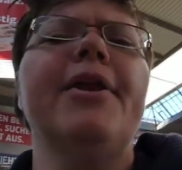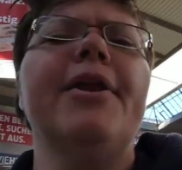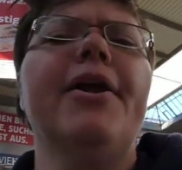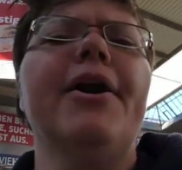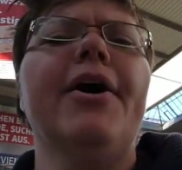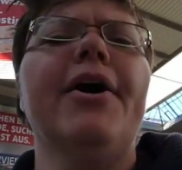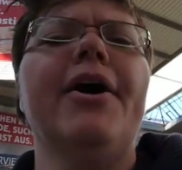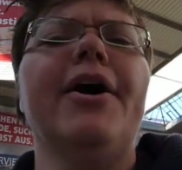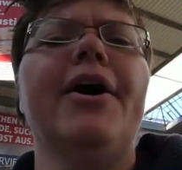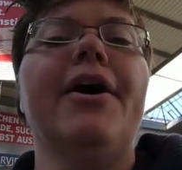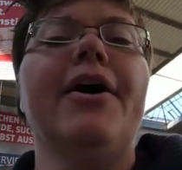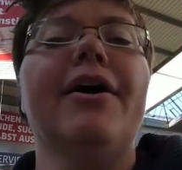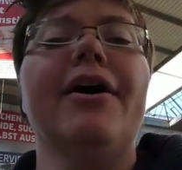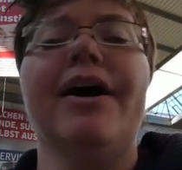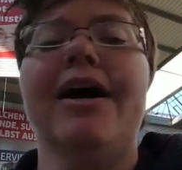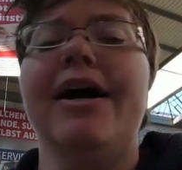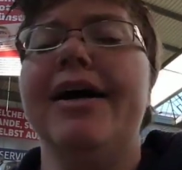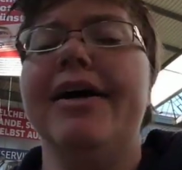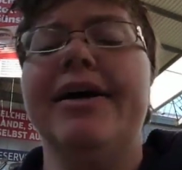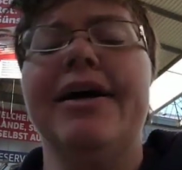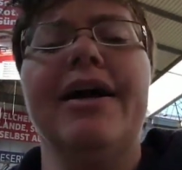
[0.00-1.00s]

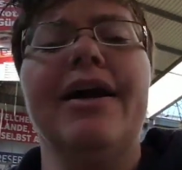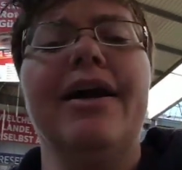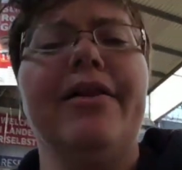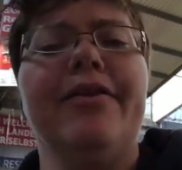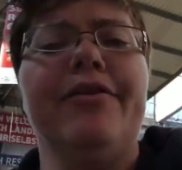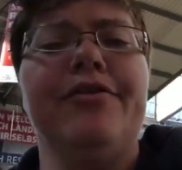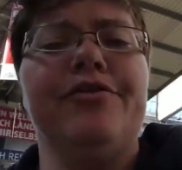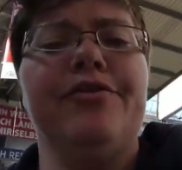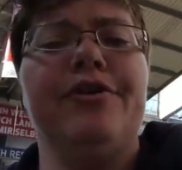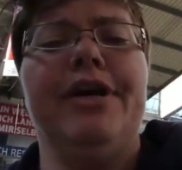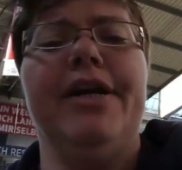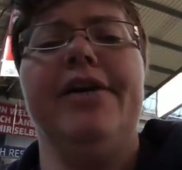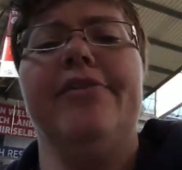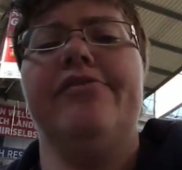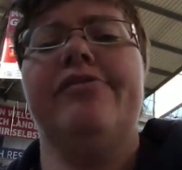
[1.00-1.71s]
I got on the train at